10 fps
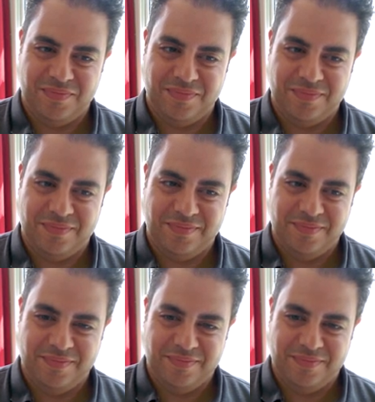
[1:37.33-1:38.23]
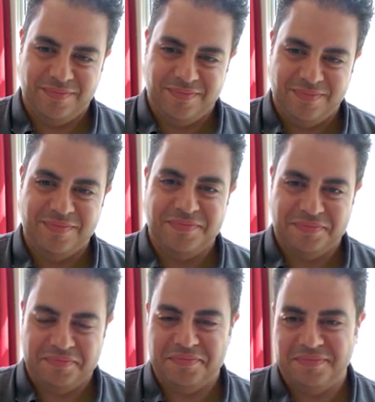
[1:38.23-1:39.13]

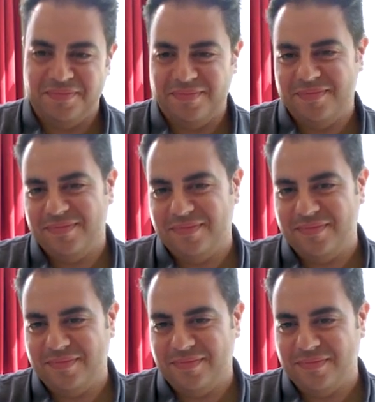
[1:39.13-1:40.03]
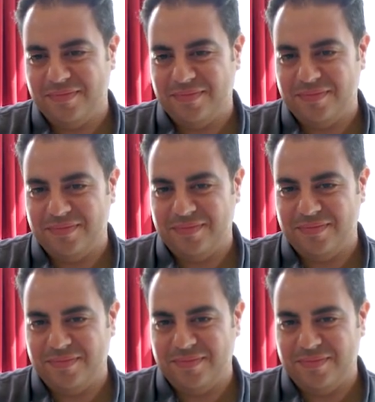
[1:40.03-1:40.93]

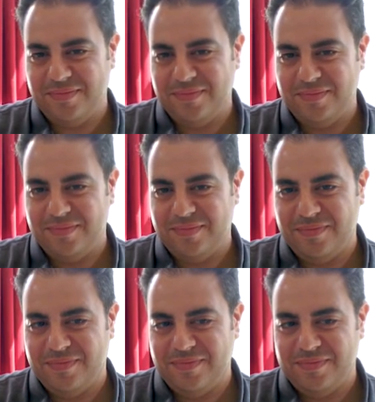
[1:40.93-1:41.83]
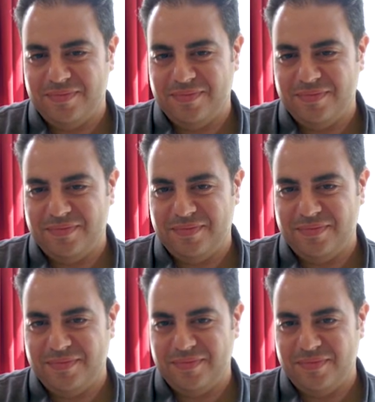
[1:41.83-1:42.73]

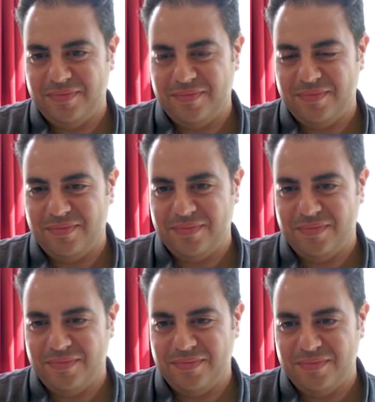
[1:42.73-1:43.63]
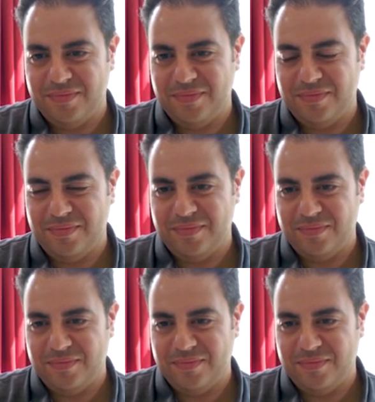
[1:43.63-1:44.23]
No words are spoken by the person on screen.